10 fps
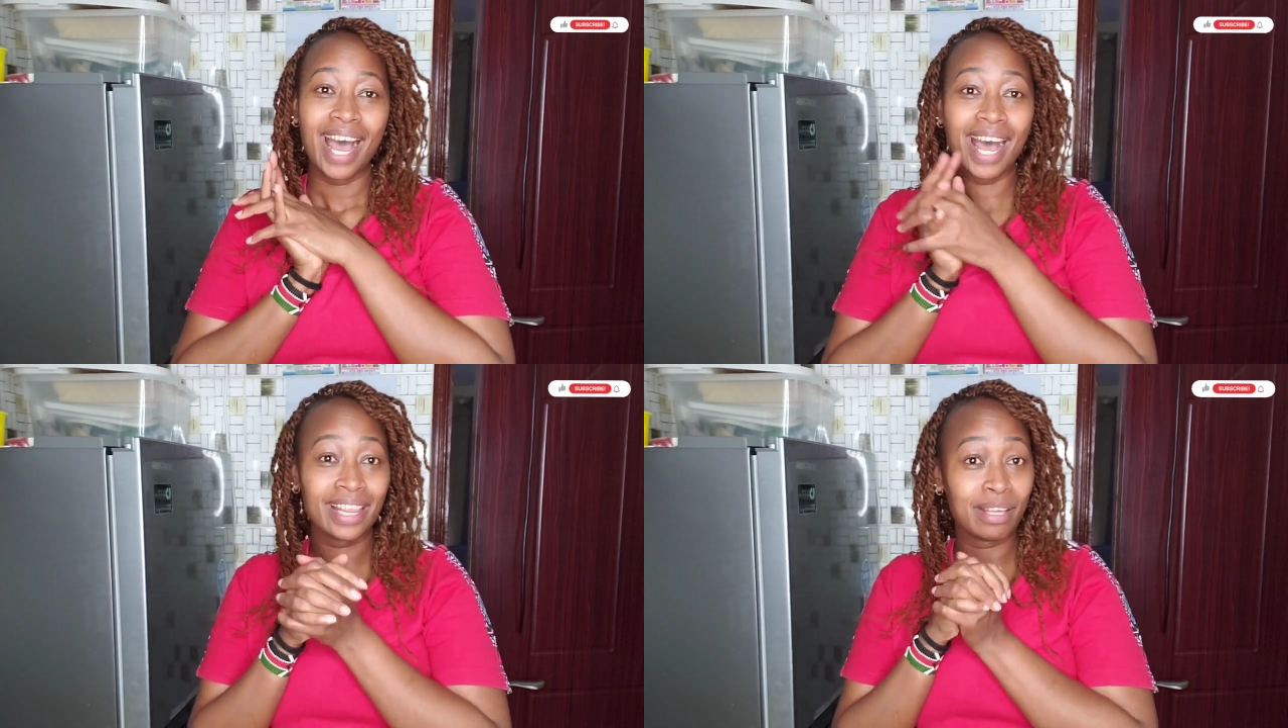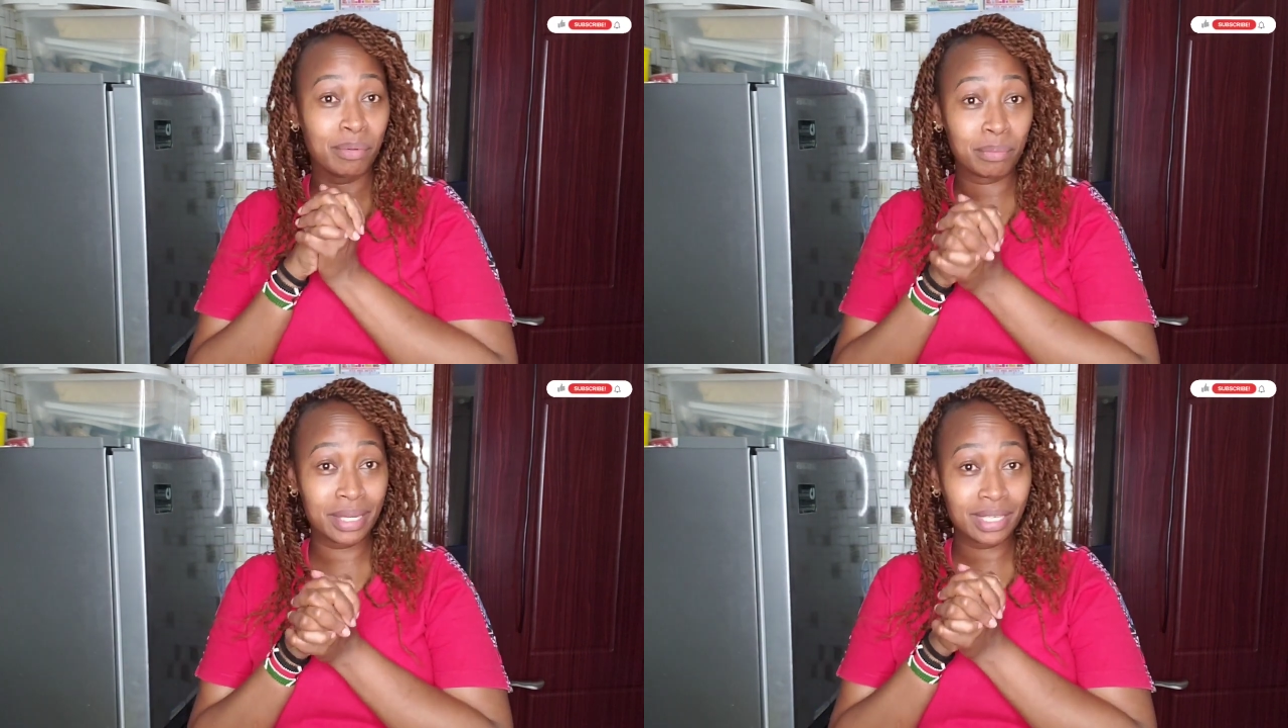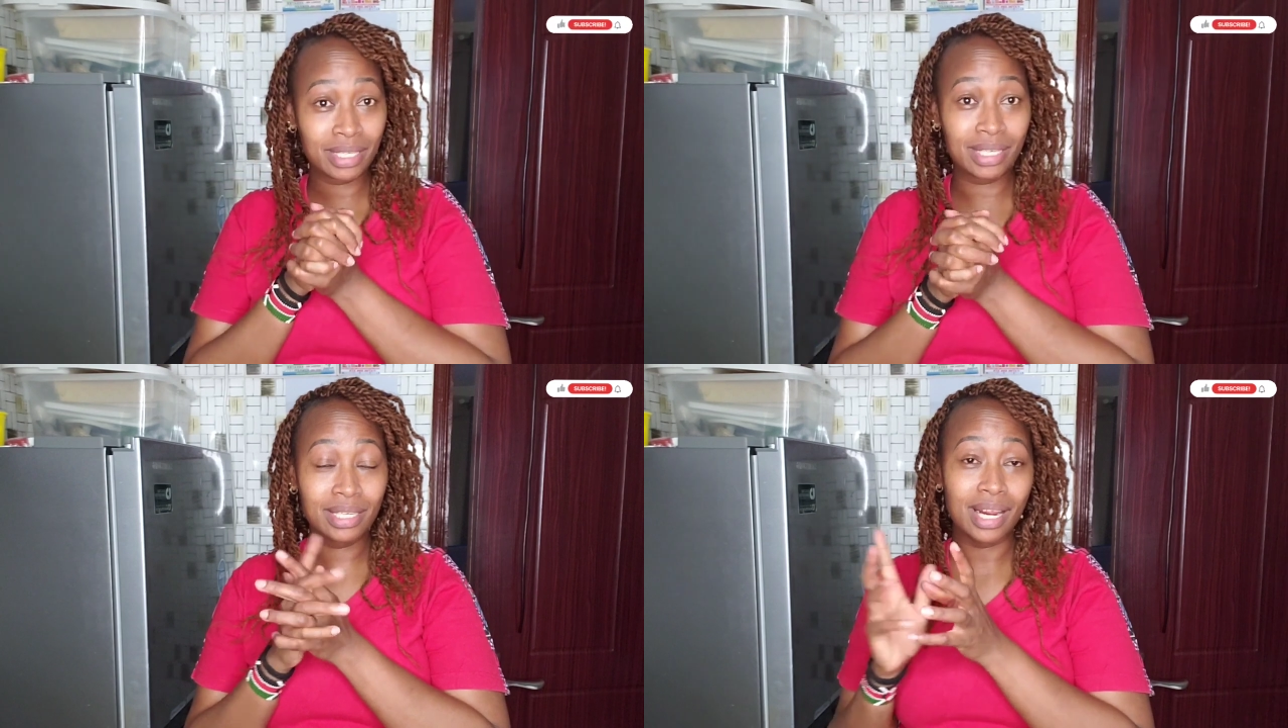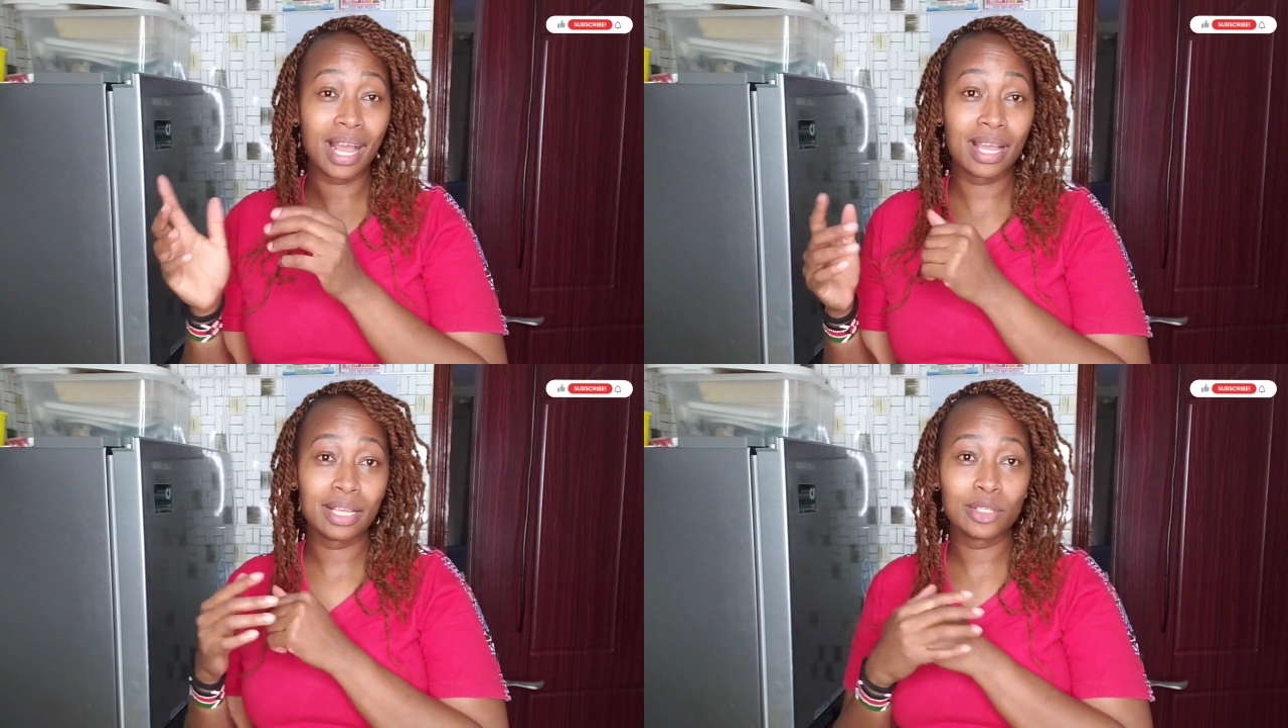At the moment,
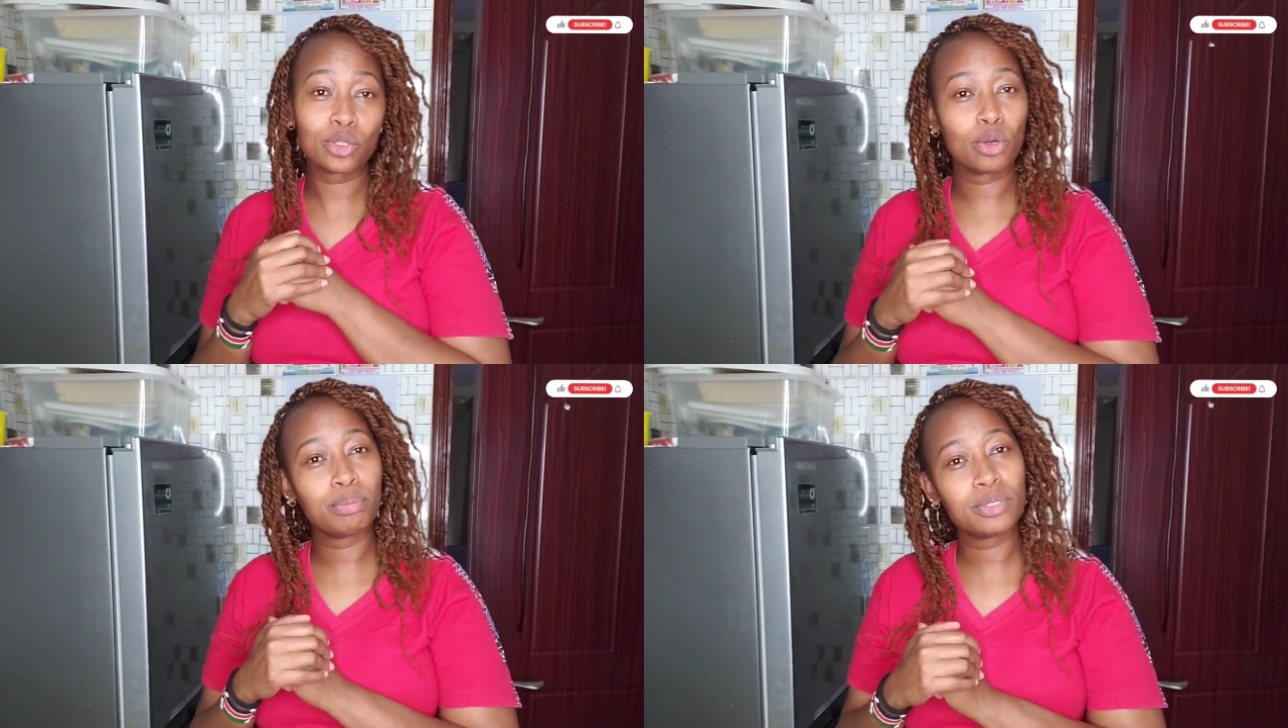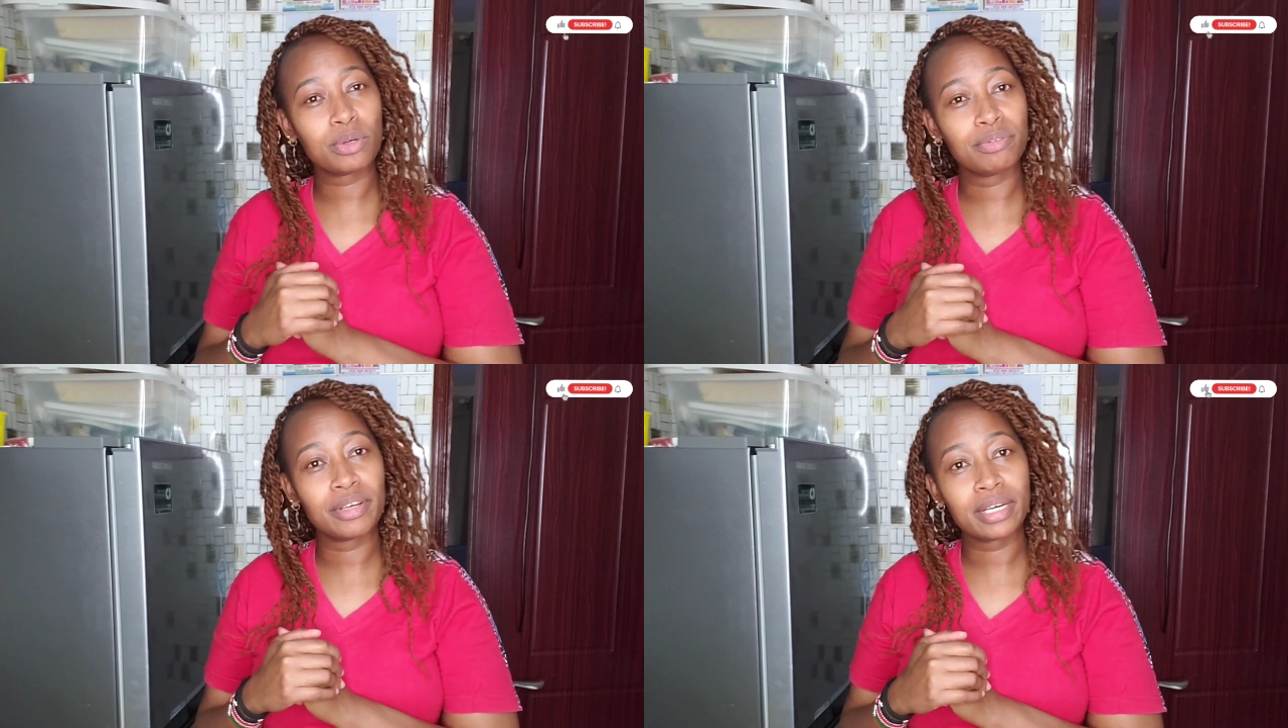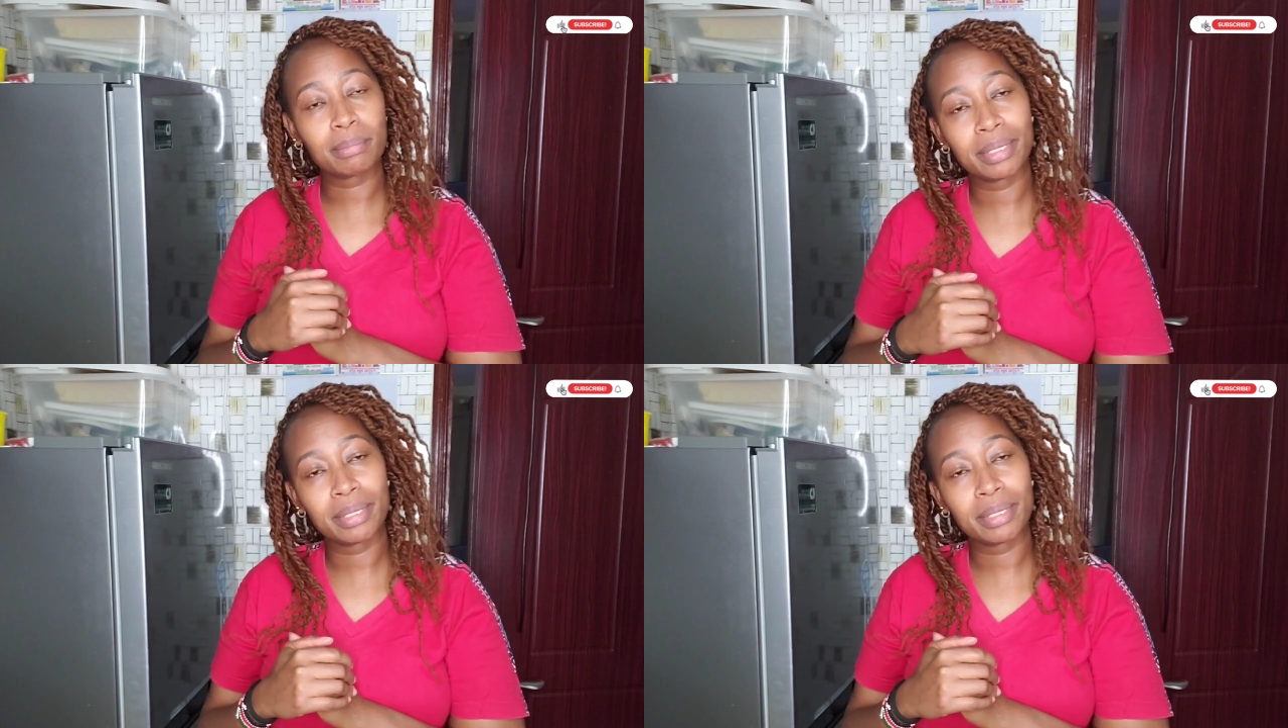I stopped offering